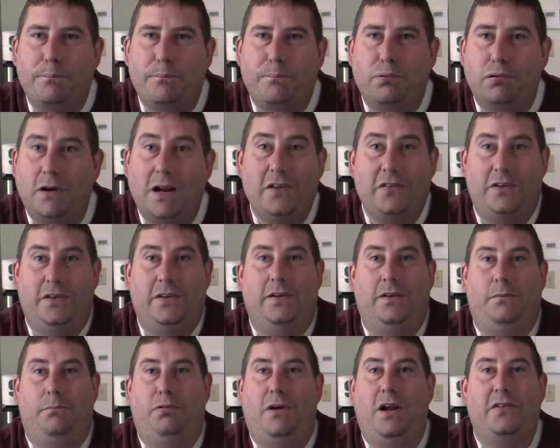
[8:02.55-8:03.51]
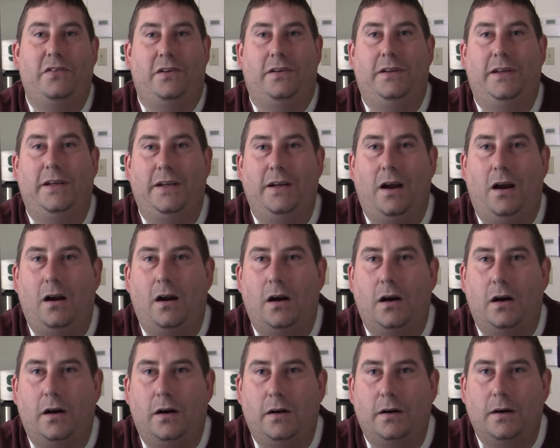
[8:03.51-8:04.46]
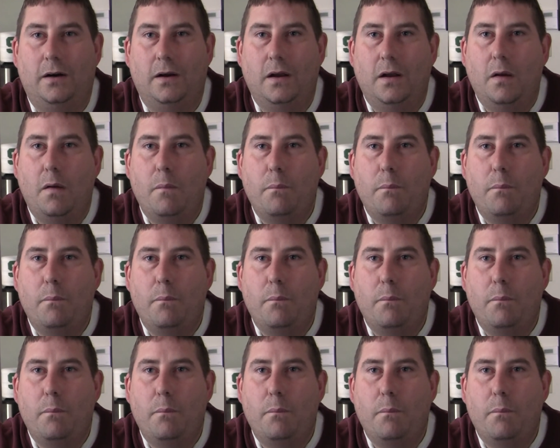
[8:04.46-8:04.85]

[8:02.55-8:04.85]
presently are